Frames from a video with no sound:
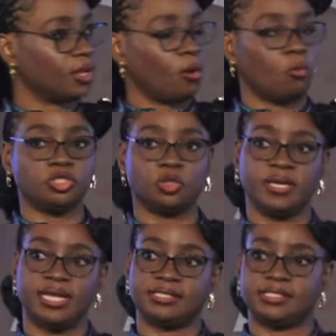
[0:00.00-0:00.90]
What do we
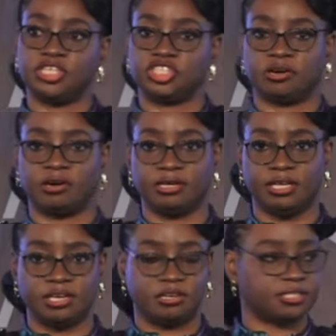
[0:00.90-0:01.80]
need to teach in
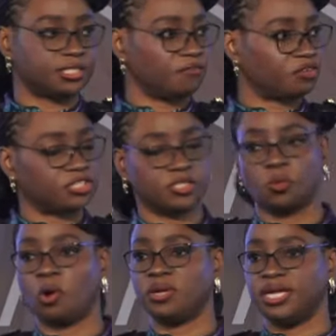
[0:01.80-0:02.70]
early years versus
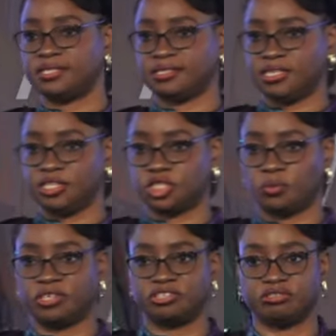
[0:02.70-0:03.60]
what we need to teach
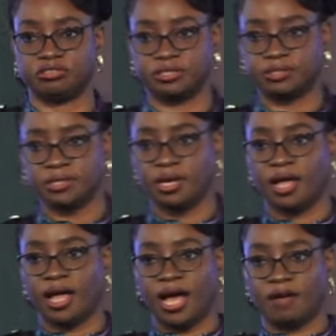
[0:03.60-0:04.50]
when children
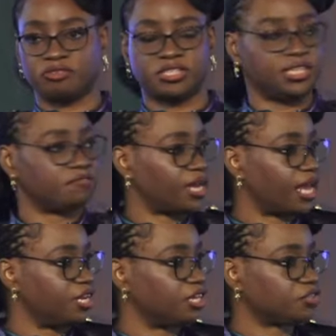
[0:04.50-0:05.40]
have received
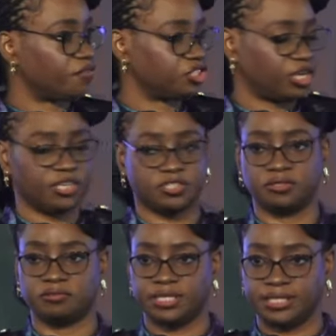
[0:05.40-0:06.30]
9 years of education
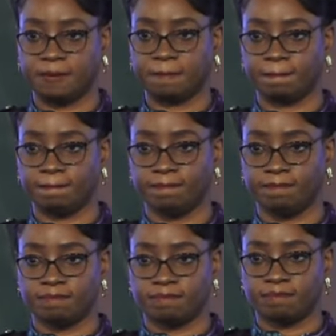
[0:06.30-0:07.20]
already?
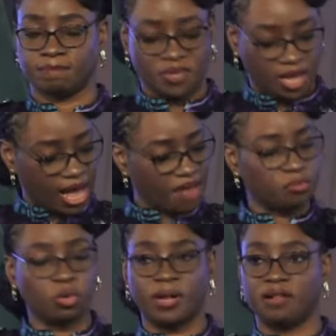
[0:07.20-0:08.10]
I have a
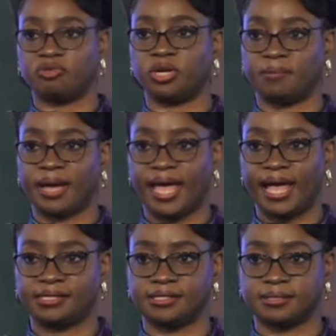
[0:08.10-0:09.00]
mobile phone in my
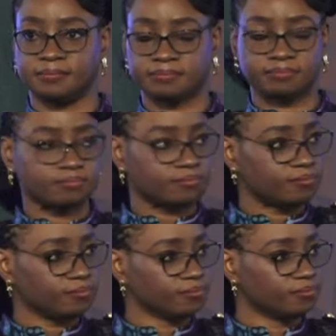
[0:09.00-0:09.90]
hands.
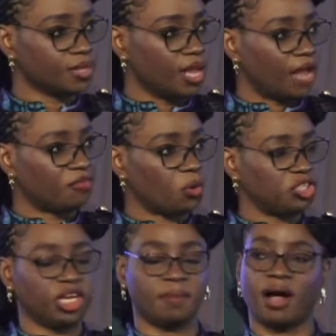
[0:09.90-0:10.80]
And the
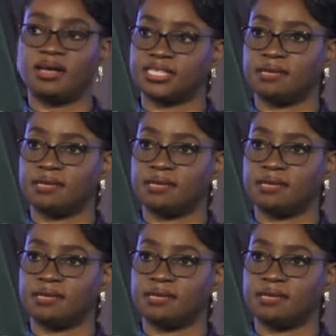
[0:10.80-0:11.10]
question I'm asking